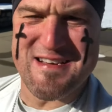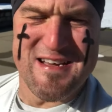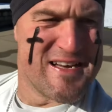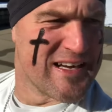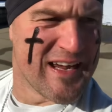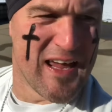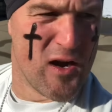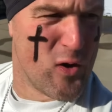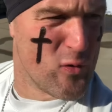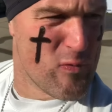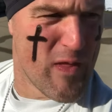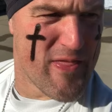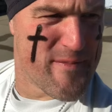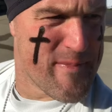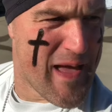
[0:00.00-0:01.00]
Can't hold
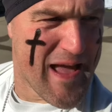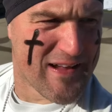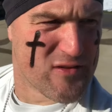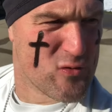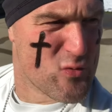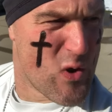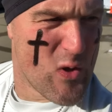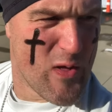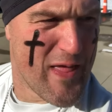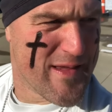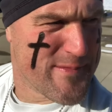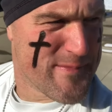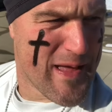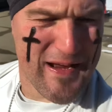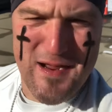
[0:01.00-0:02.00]
nothing back. Don't hold anything
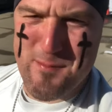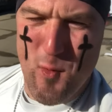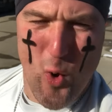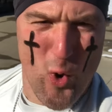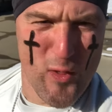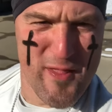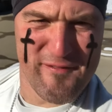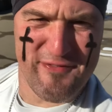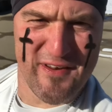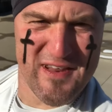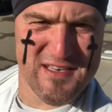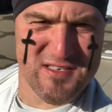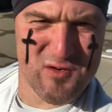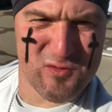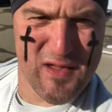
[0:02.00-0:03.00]
back. I'm all in for this,
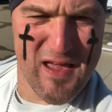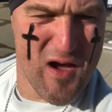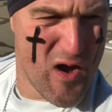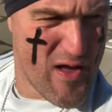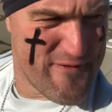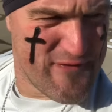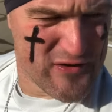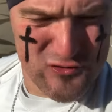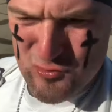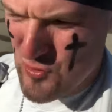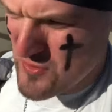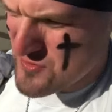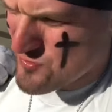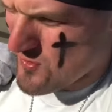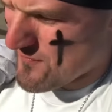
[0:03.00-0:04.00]
okay? IFL
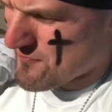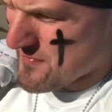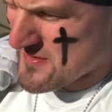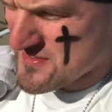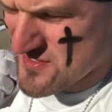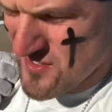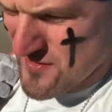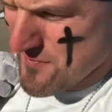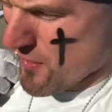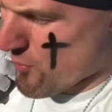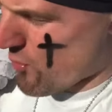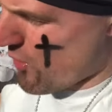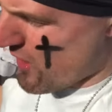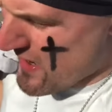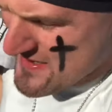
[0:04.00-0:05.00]
2020 for my son, my
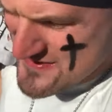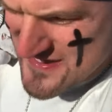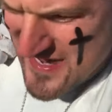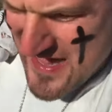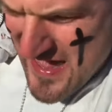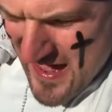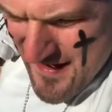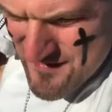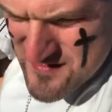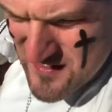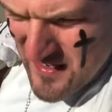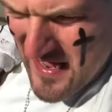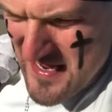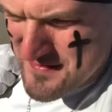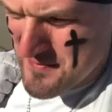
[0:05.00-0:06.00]
wives, every single
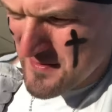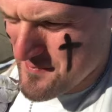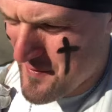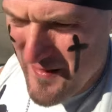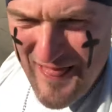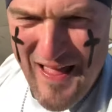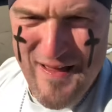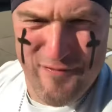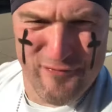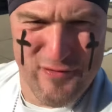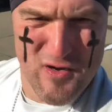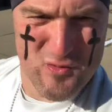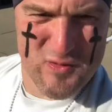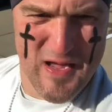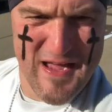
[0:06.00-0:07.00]
aspect of my life,
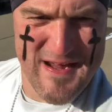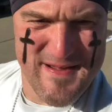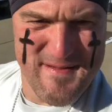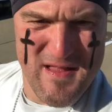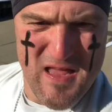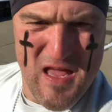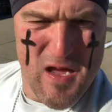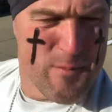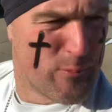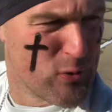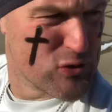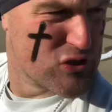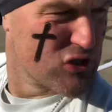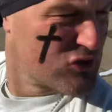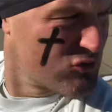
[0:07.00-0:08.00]
okay?
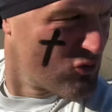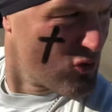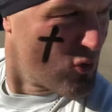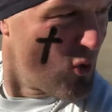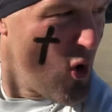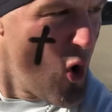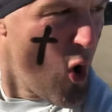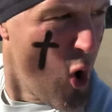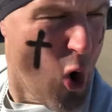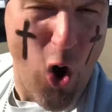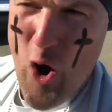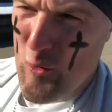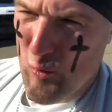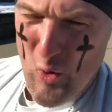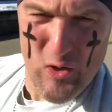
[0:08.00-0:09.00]
Pushing through,
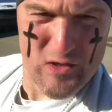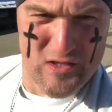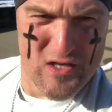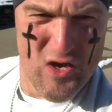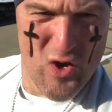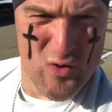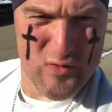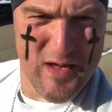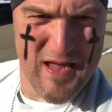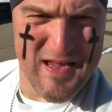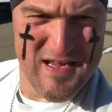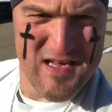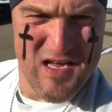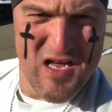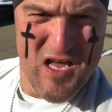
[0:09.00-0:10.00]
hard work, okay?
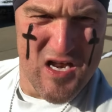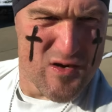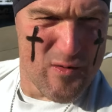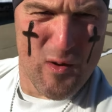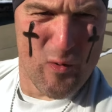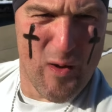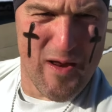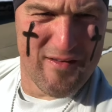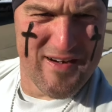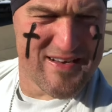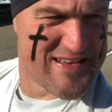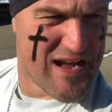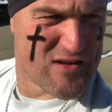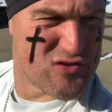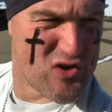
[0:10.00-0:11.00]
Well, where it is,
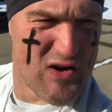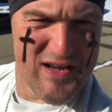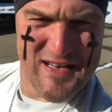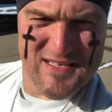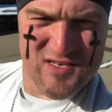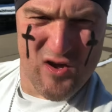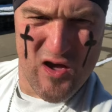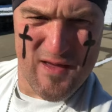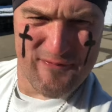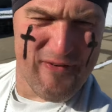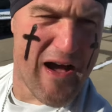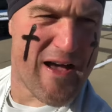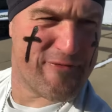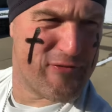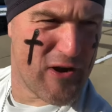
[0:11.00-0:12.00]
outside, inside,
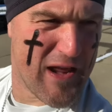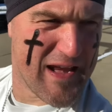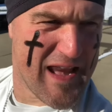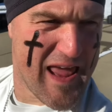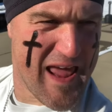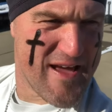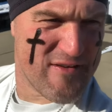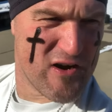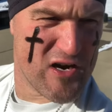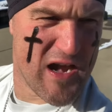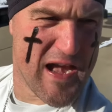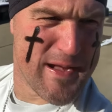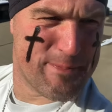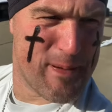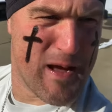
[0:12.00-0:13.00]
5'8" and a half,
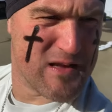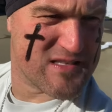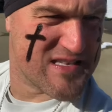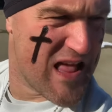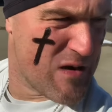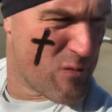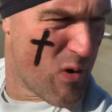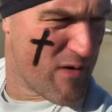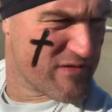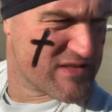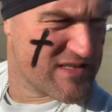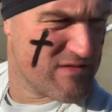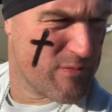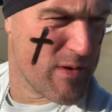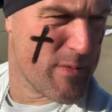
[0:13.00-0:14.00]
180 pounds, slot wide
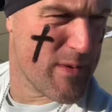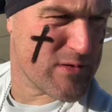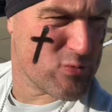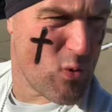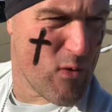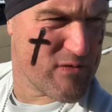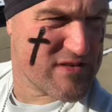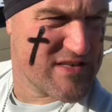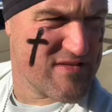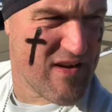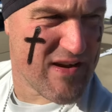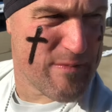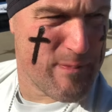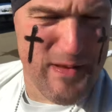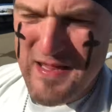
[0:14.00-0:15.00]
receiver, be the best wide receiver I
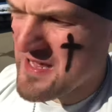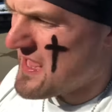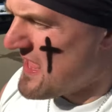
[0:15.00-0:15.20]
could be,